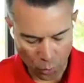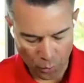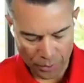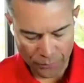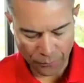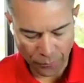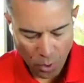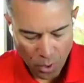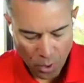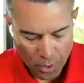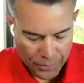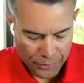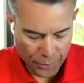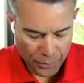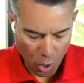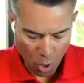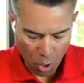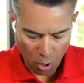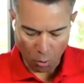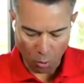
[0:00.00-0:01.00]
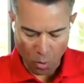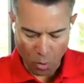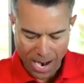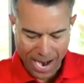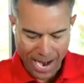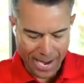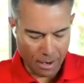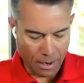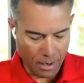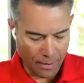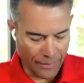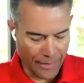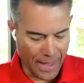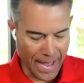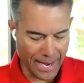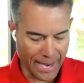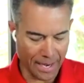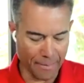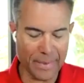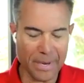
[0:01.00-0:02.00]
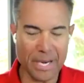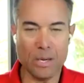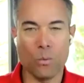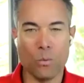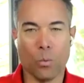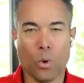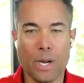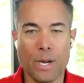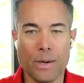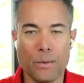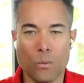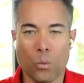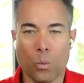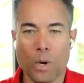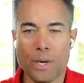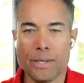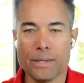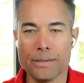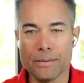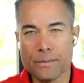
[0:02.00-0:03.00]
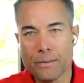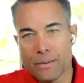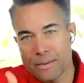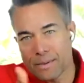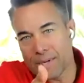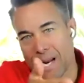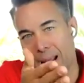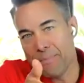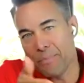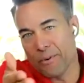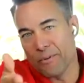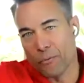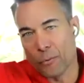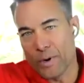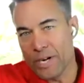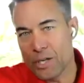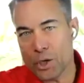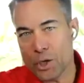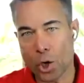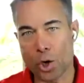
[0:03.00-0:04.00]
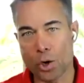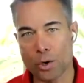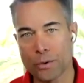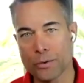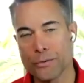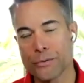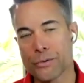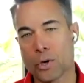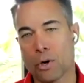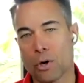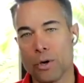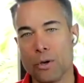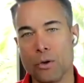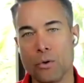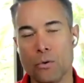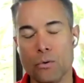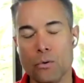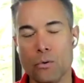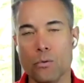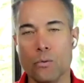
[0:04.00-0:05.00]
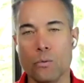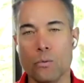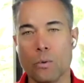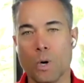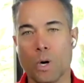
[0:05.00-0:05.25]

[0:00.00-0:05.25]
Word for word: as far as ROI on that, I mean, what type of returns are you,